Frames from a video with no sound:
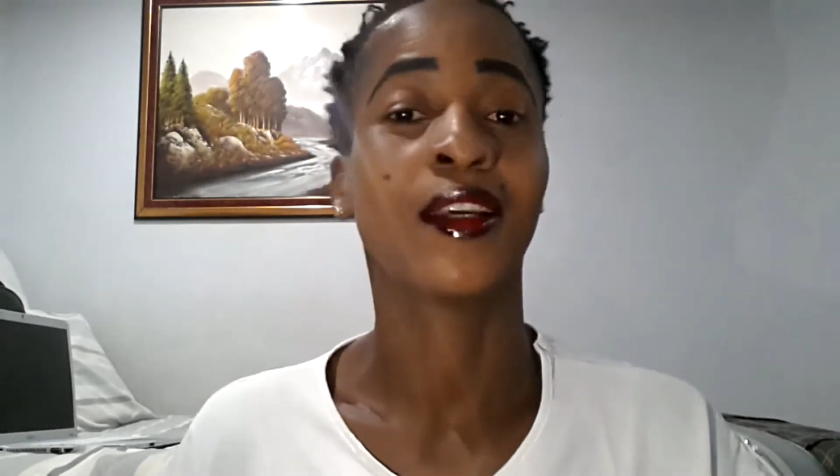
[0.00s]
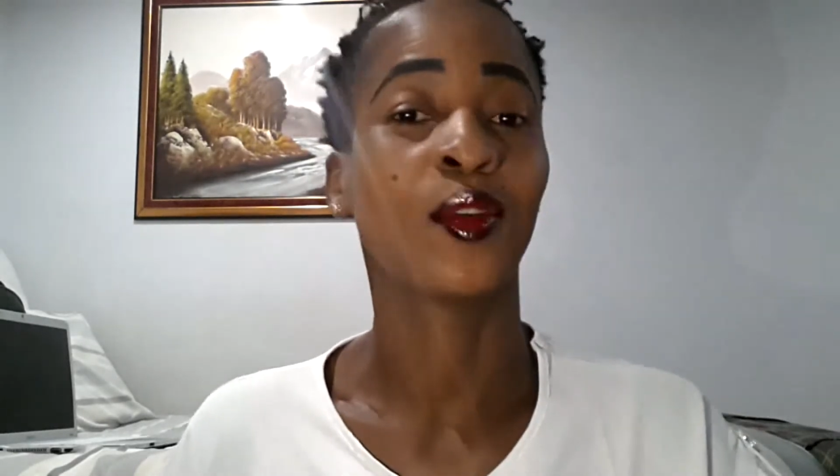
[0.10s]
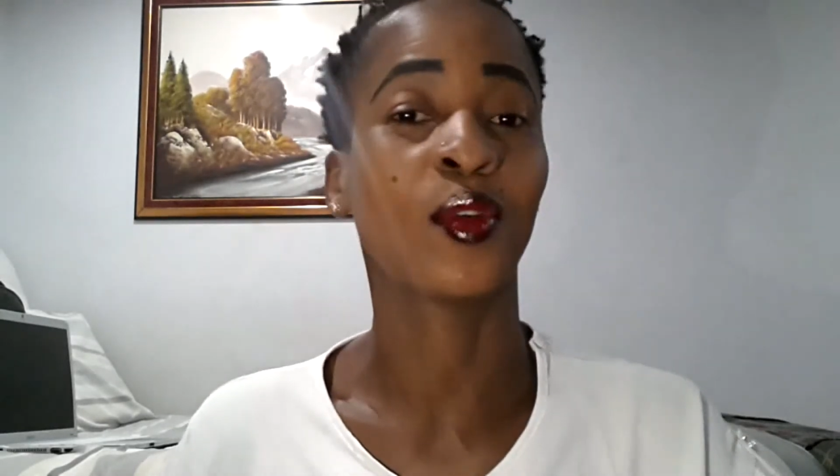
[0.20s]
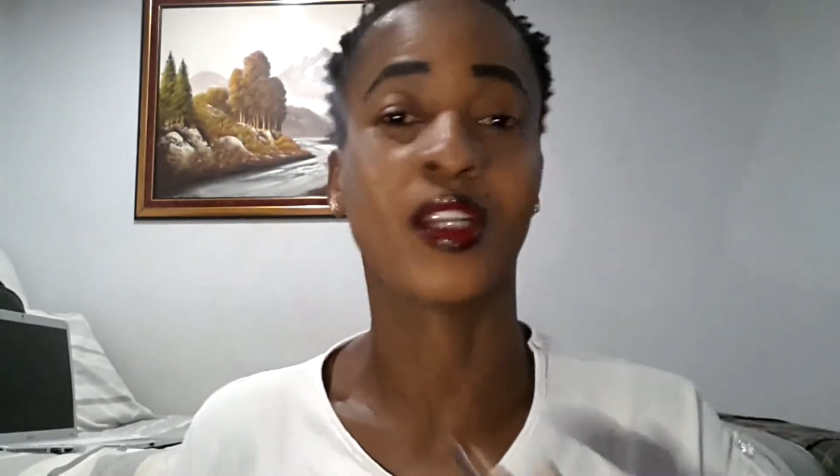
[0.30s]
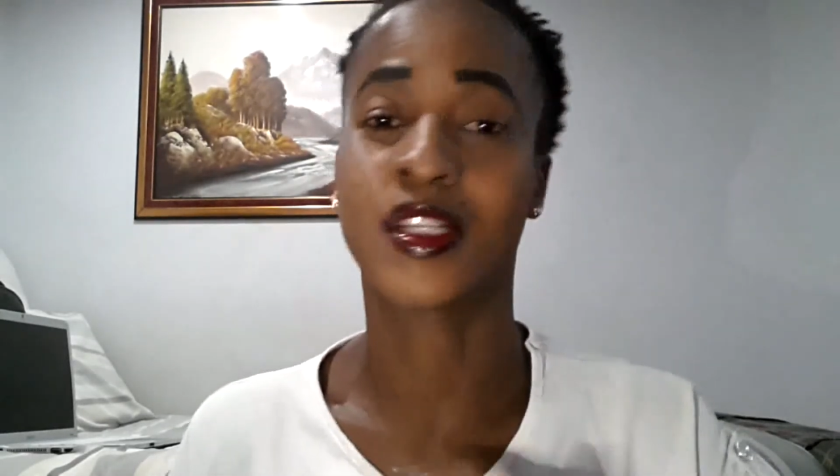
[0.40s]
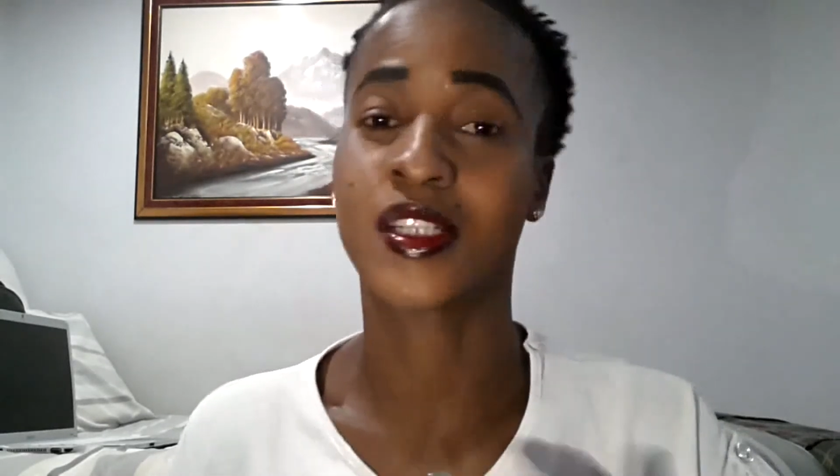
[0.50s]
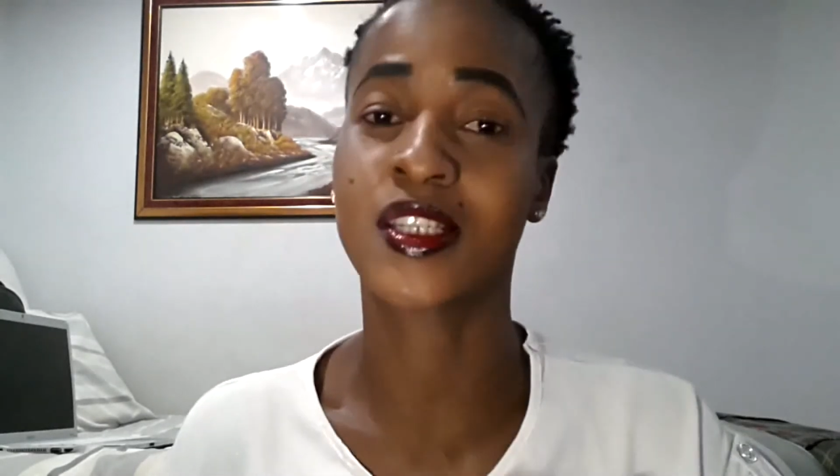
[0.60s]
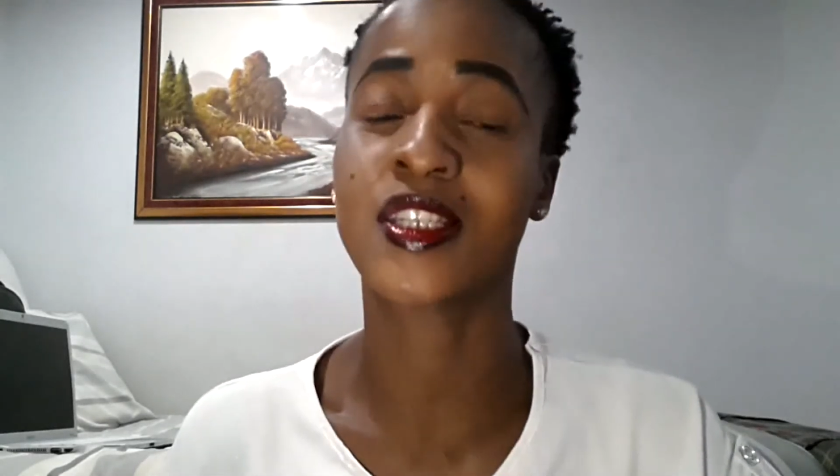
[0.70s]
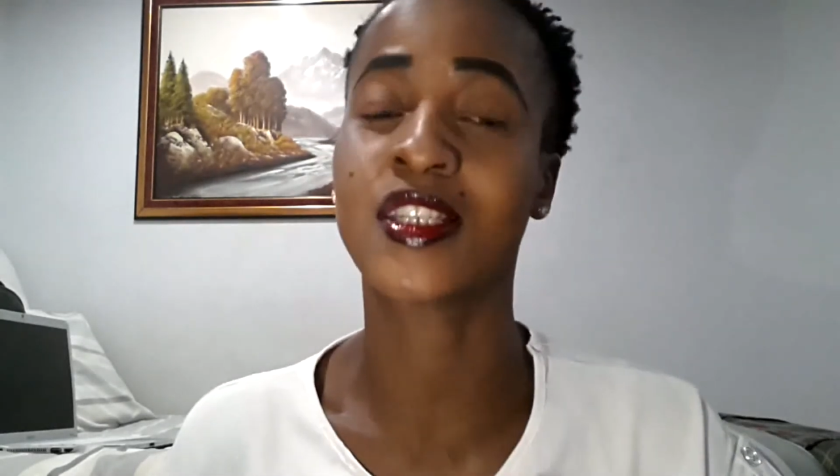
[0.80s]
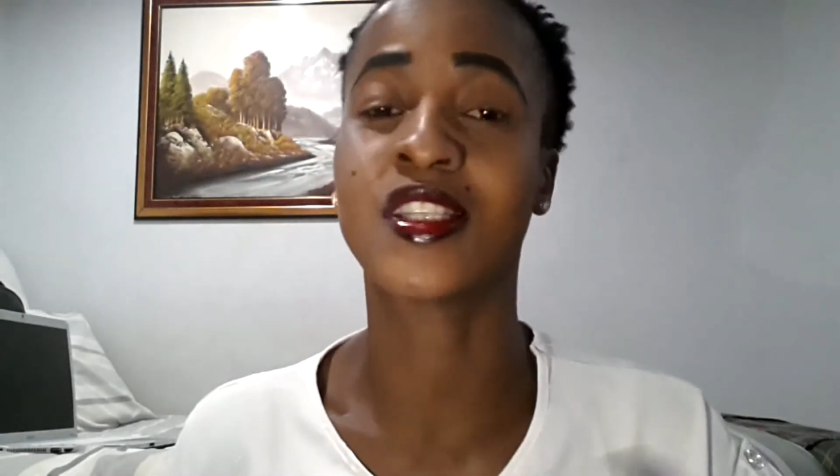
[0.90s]
no
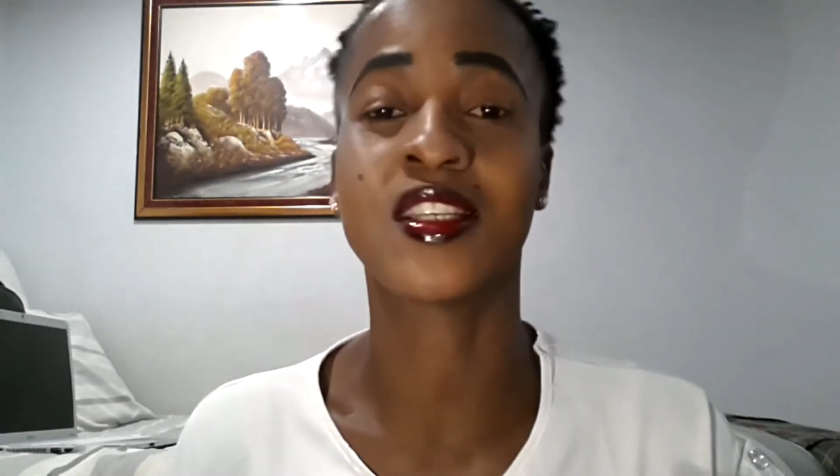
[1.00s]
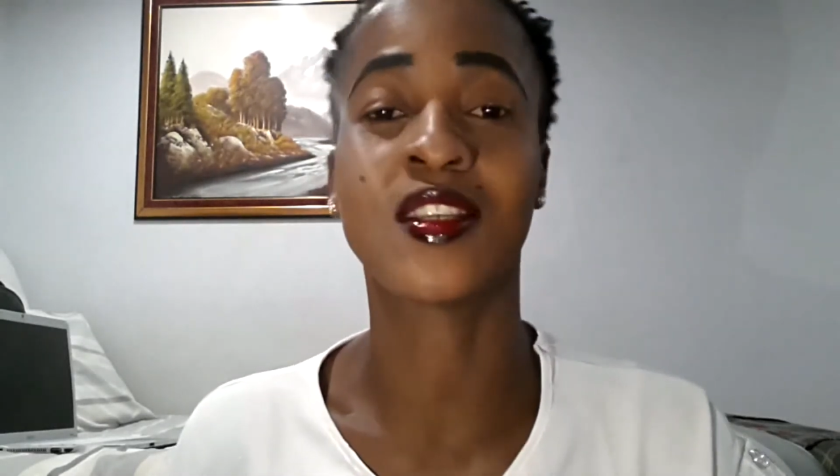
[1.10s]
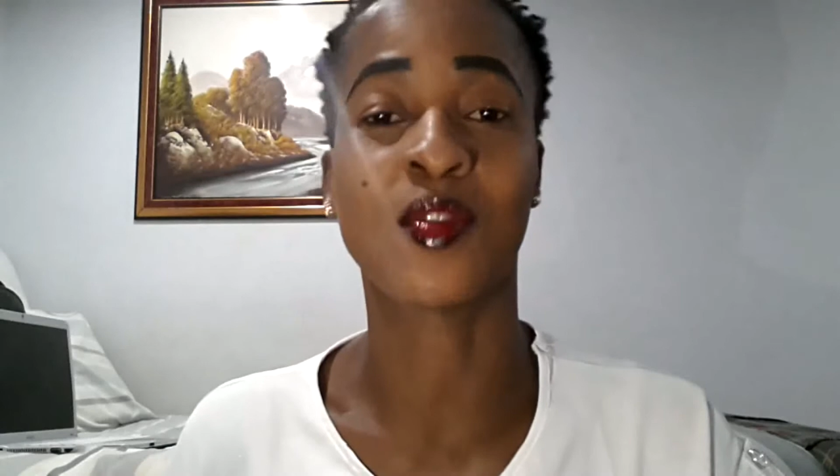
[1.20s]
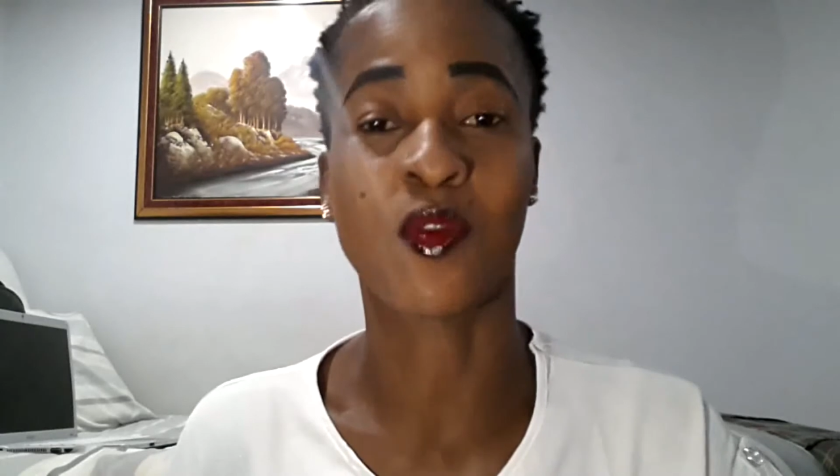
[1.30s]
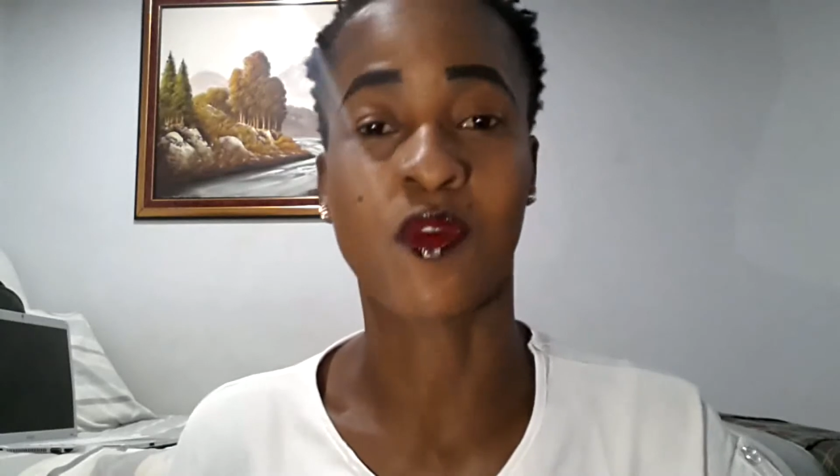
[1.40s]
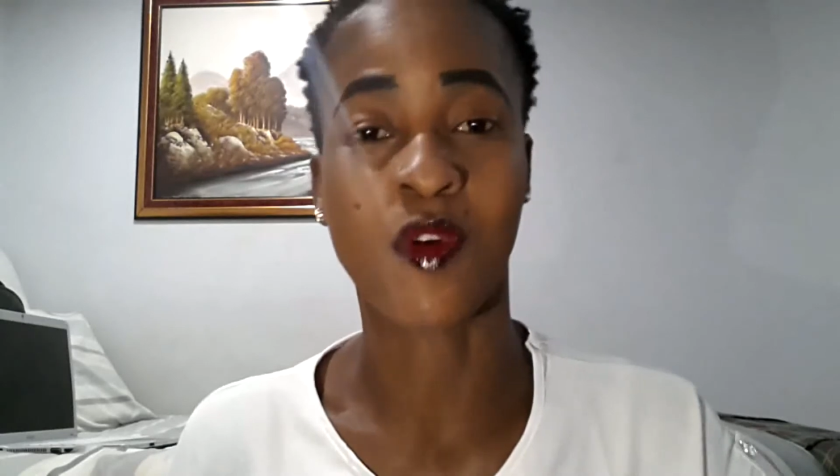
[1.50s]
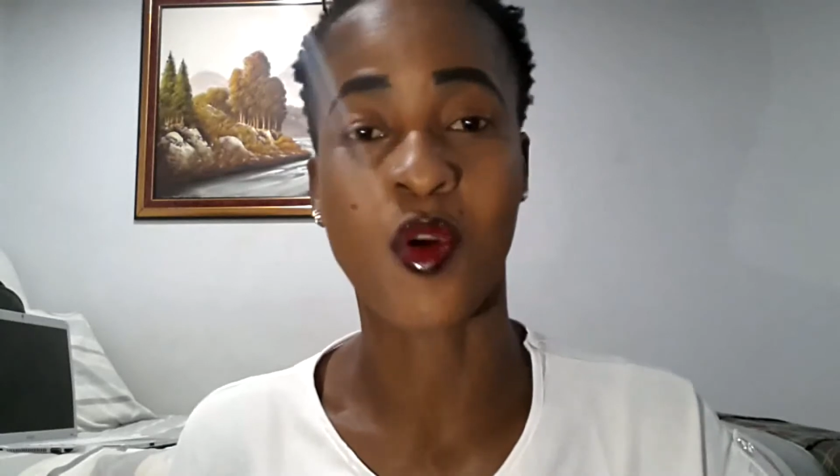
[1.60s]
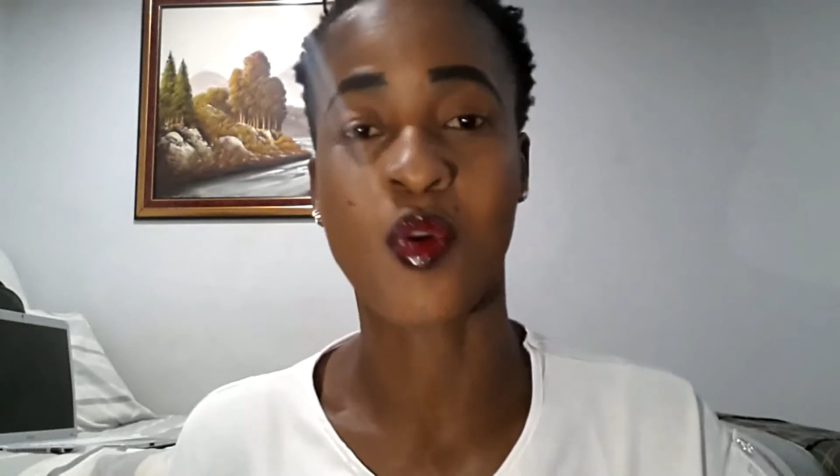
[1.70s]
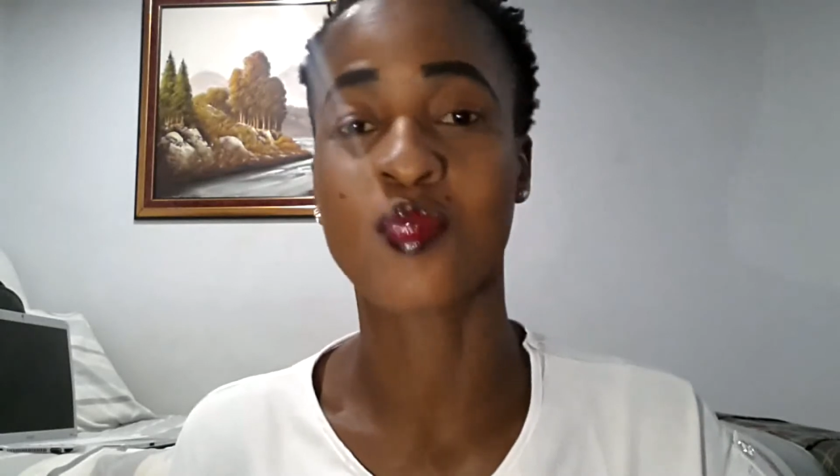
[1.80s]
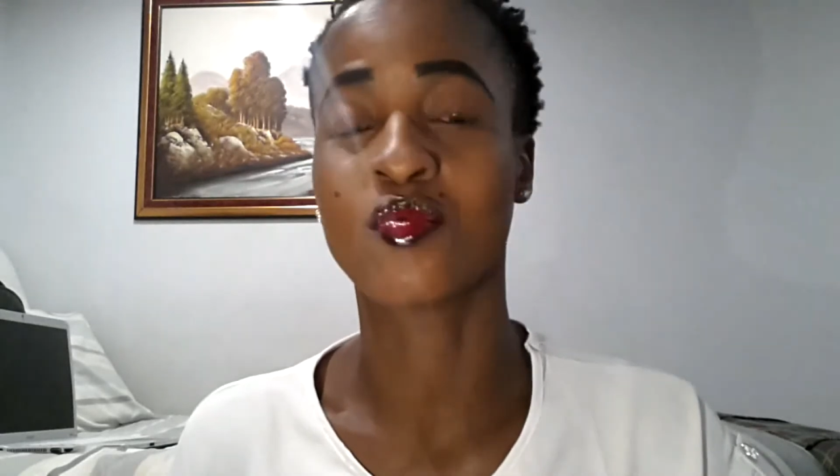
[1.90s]
electricity, no
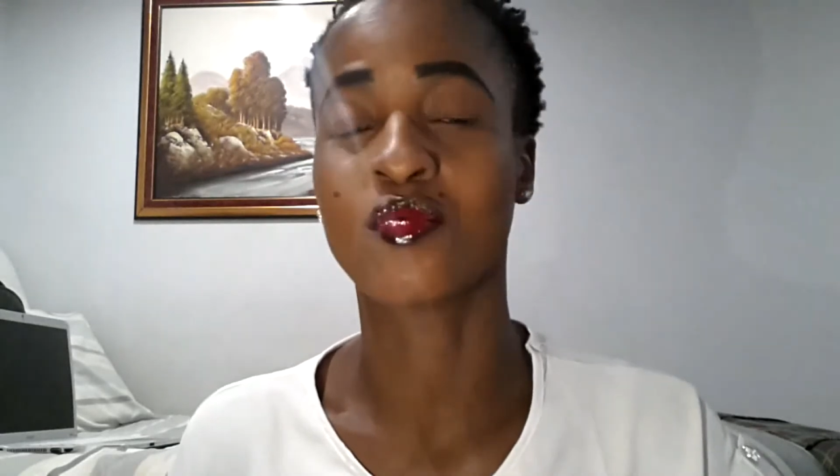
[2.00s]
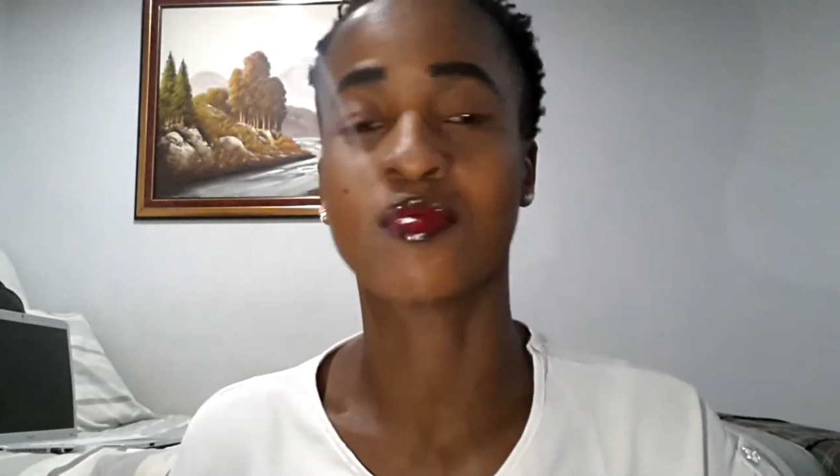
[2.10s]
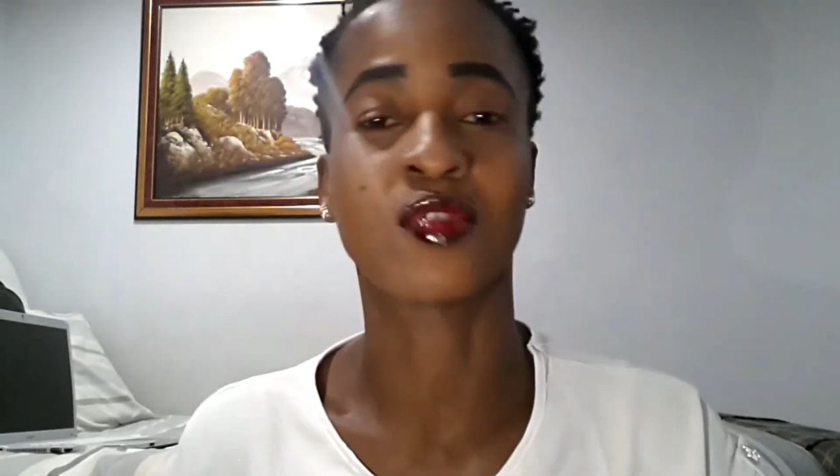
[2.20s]
phone,